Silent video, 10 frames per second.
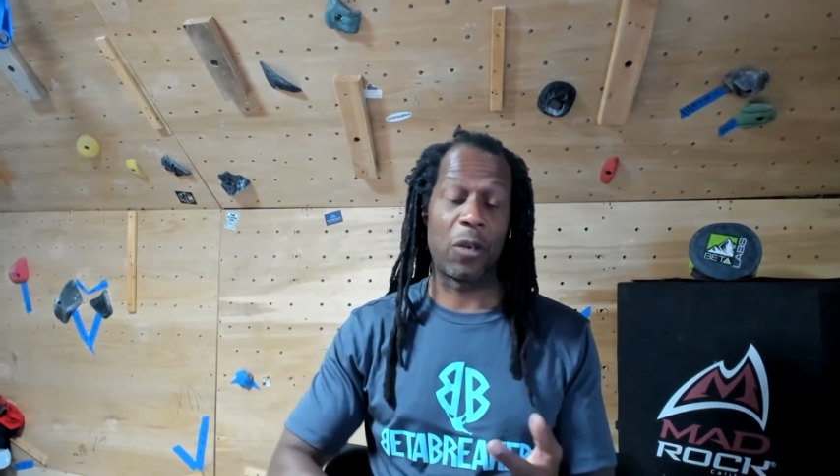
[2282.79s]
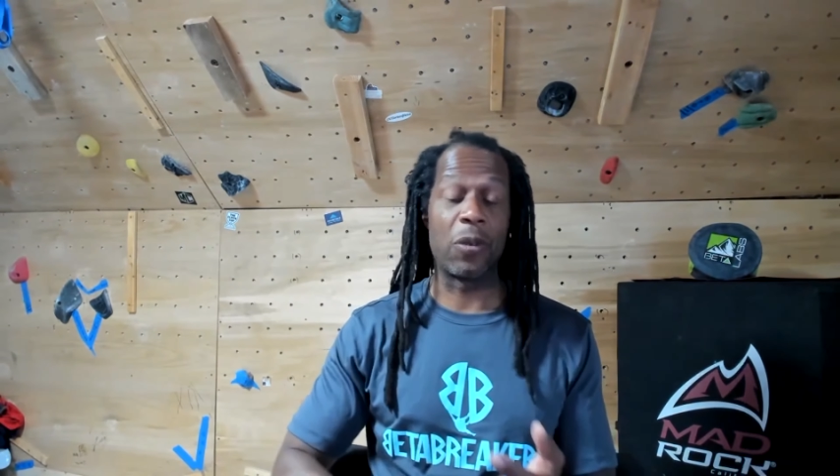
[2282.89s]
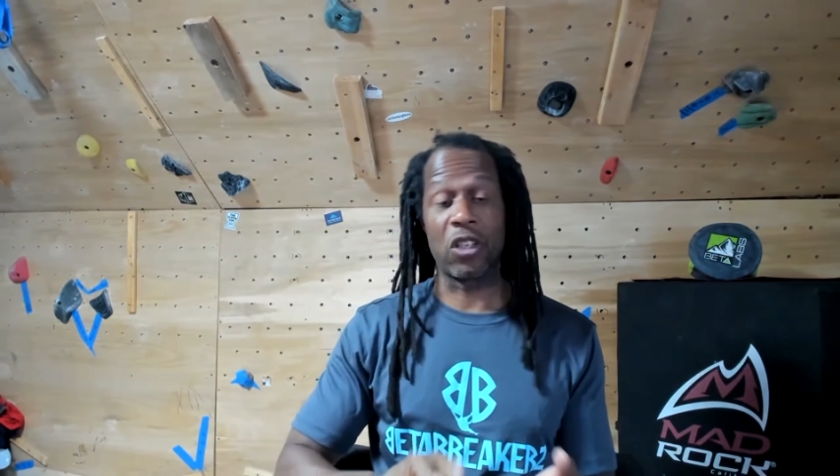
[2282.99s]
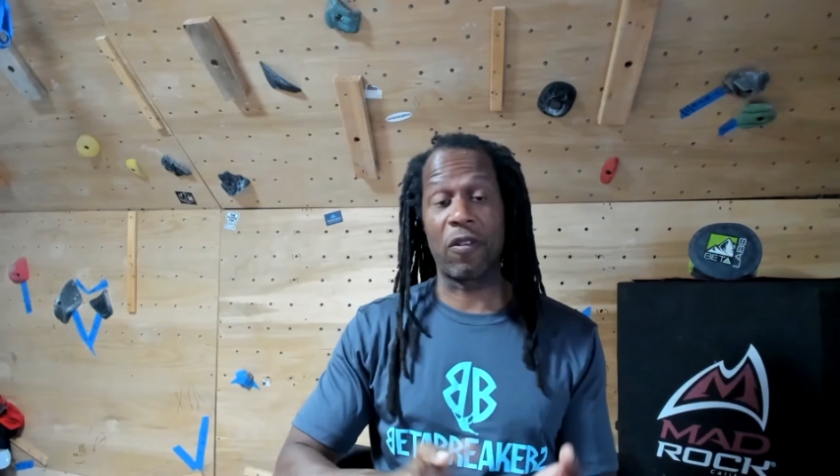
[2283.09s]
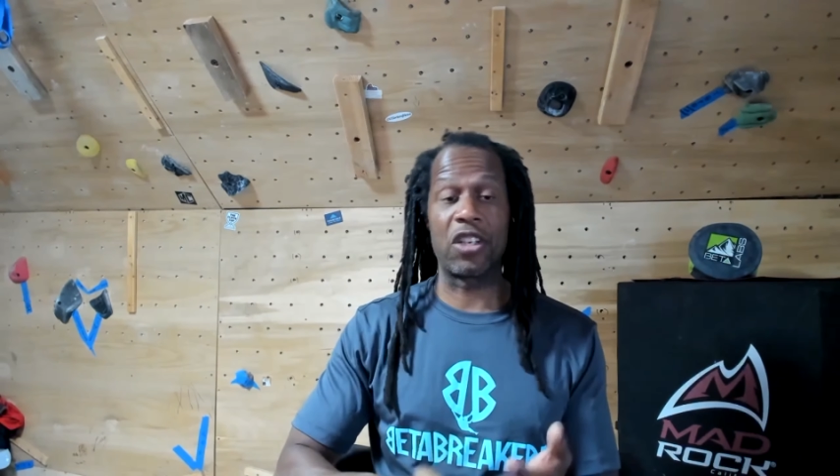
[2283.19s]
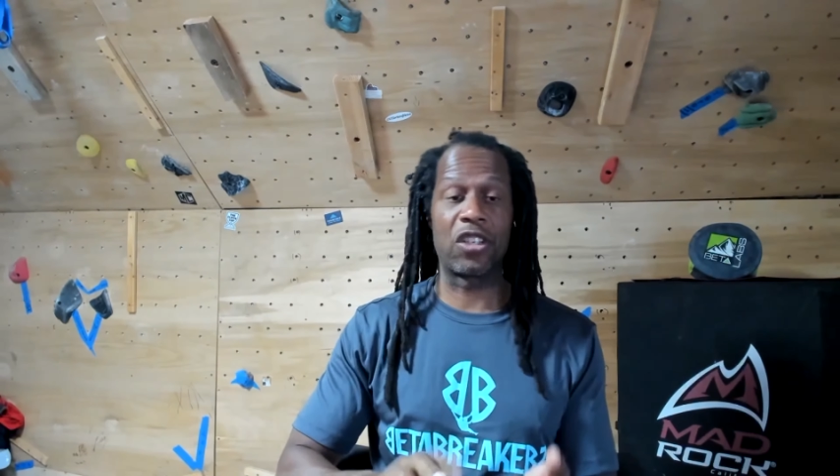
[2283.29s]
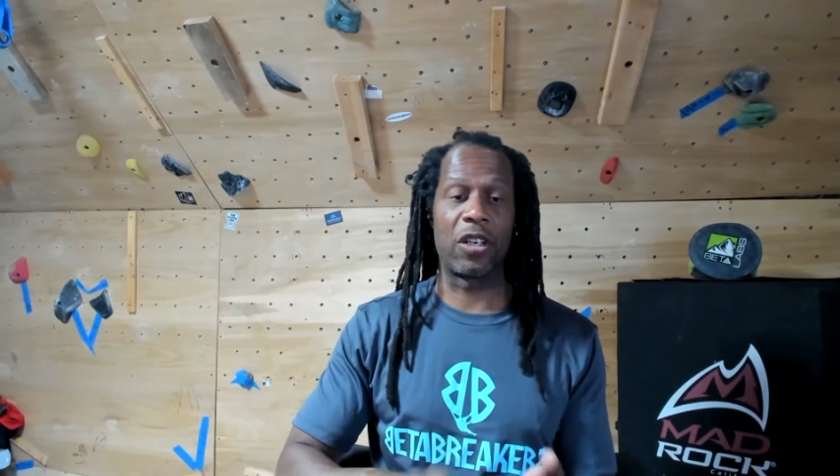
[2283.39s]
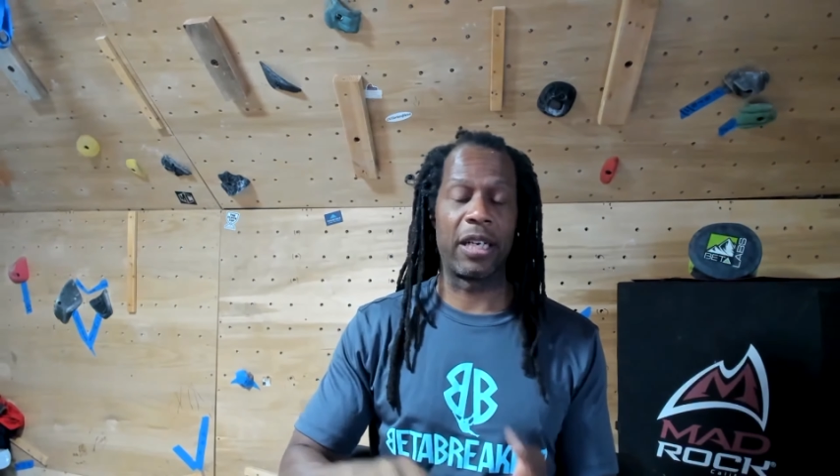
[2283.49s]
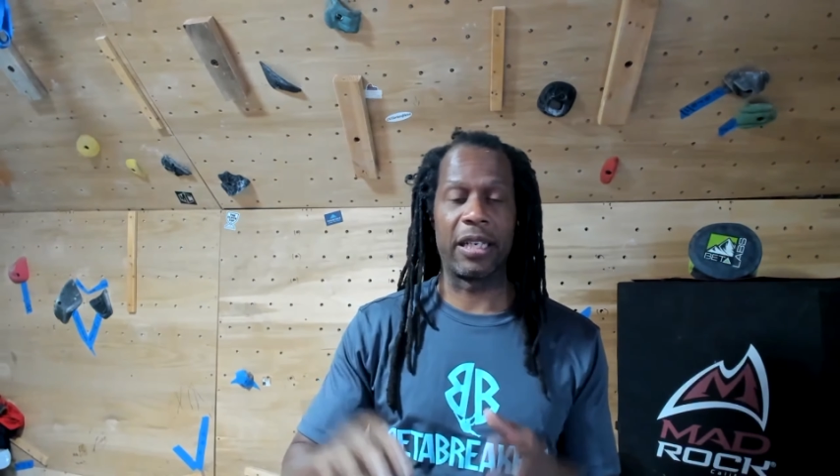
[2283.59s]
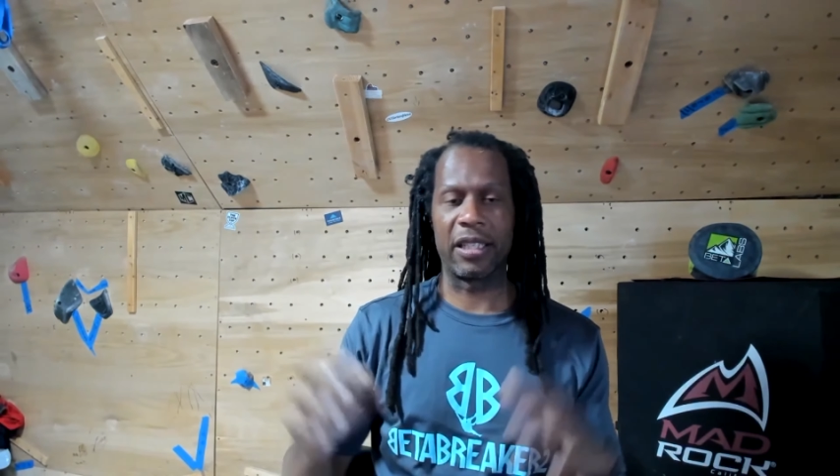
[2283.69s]
so and so
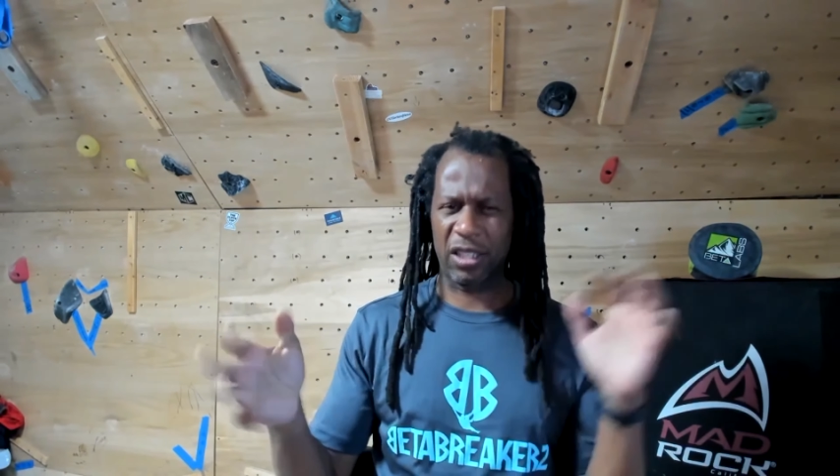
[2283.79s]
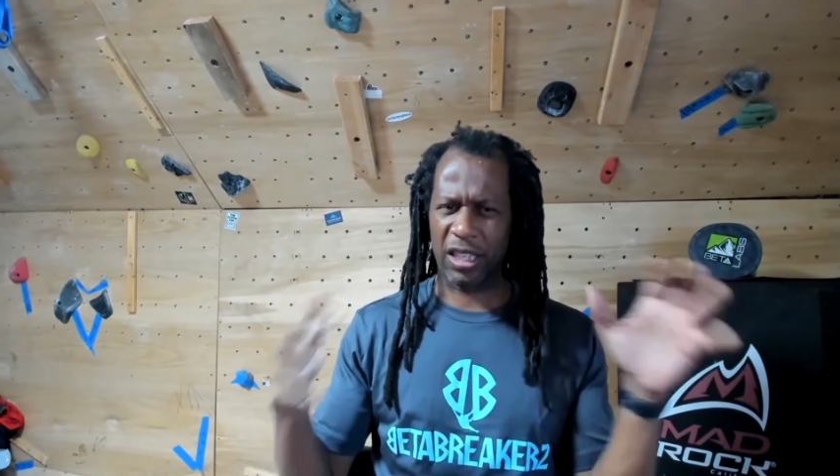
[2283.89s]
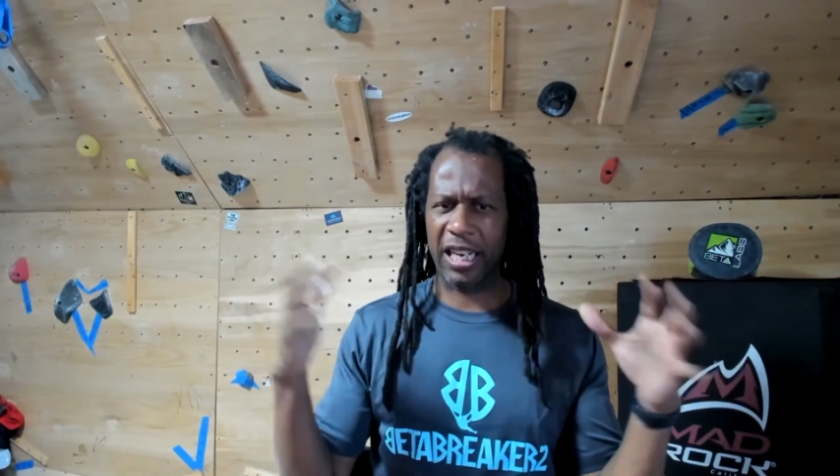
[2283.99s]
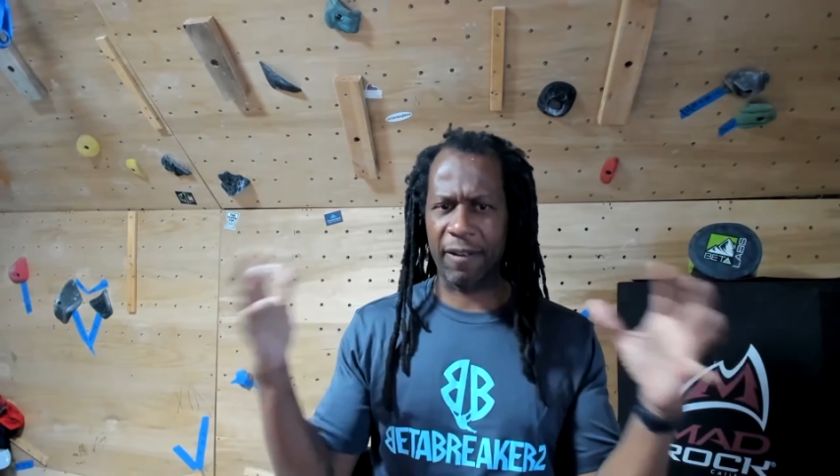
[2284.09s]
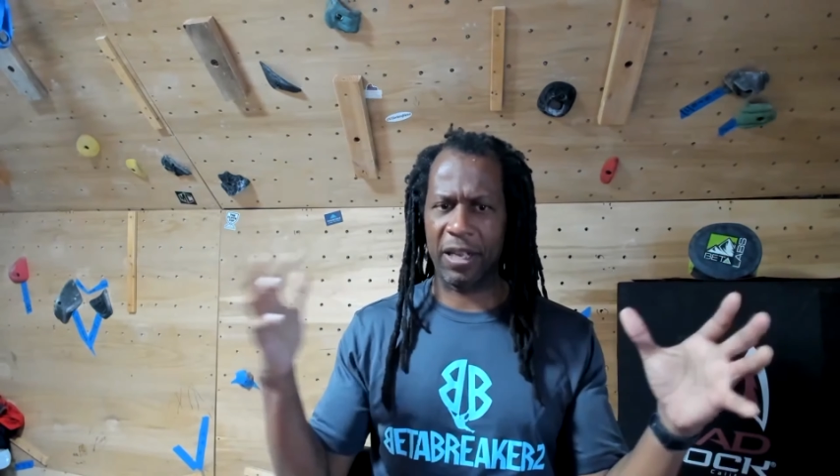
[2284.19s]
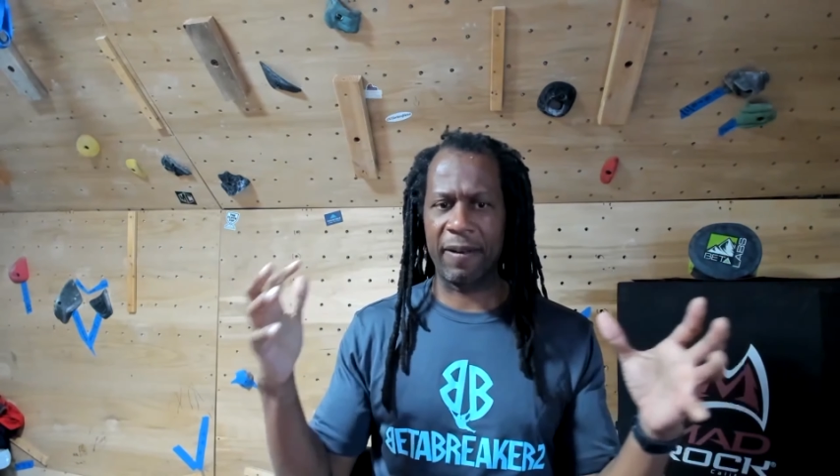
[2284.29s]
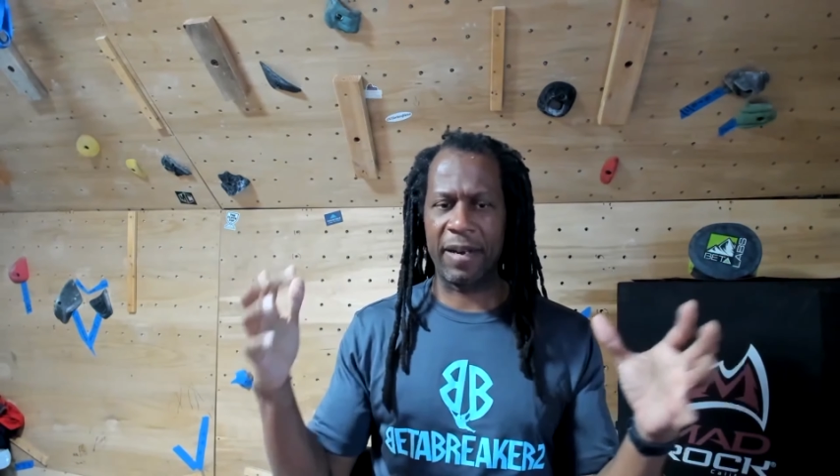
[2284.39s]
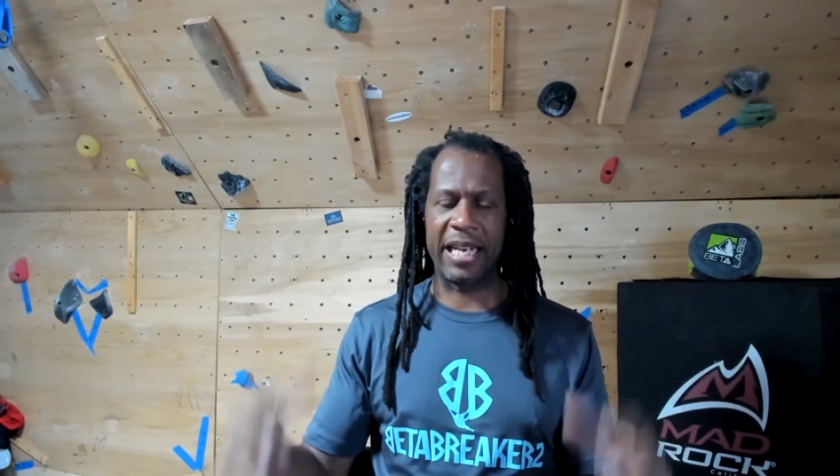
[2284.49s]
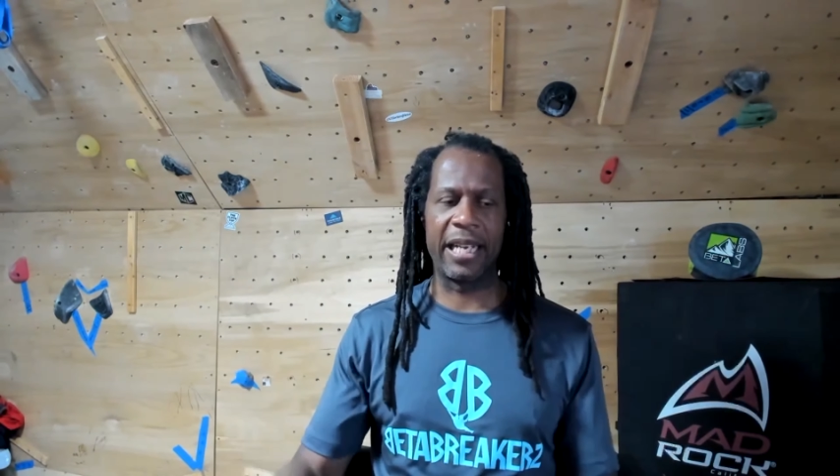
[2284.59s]
registered, and get an yeah.